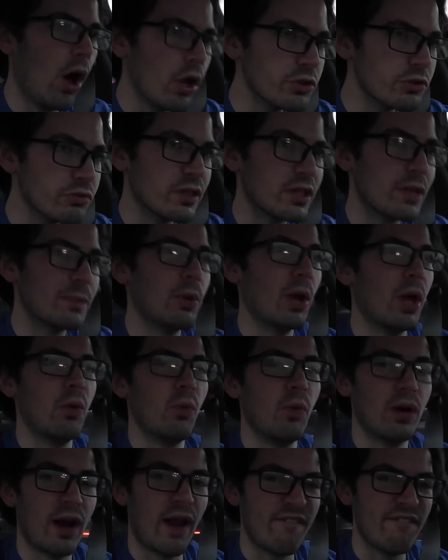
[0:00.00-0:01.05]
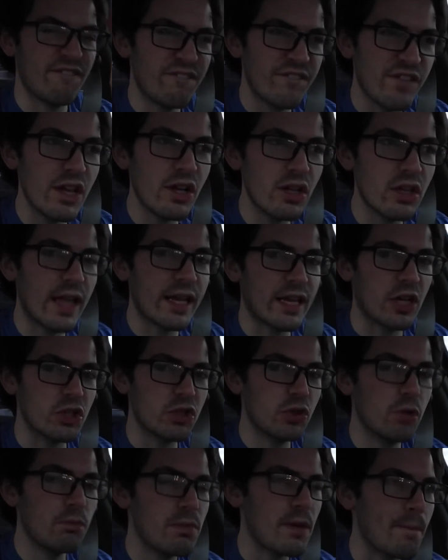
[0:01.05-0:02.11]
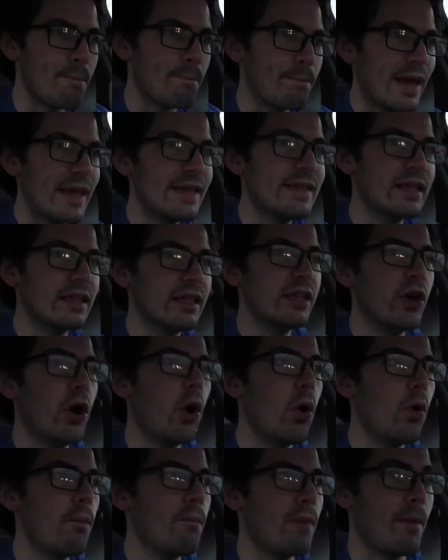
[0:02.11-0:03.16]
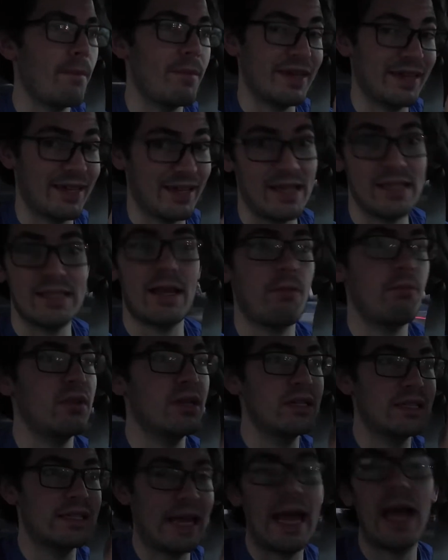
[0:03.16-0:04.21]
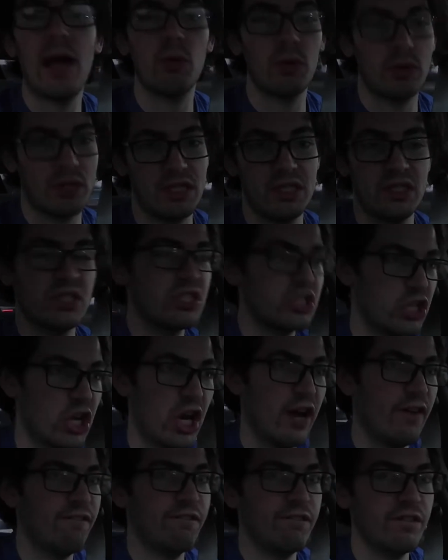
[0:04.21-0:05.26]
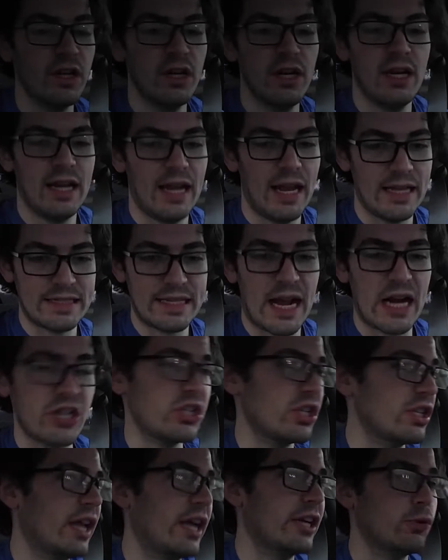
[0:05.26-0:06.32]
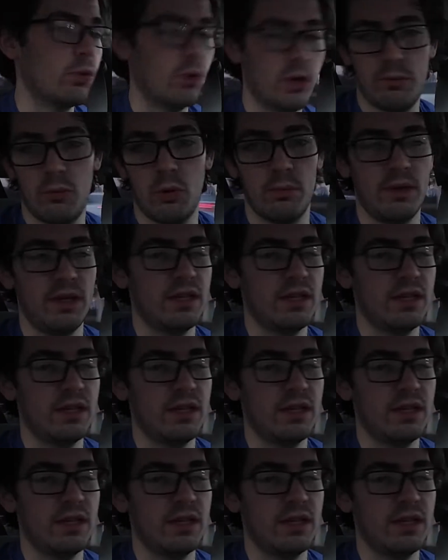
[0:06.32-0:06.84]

also at the point where I feel like I should be basically home, but because I'm in town and stuff, it's actually like 20 more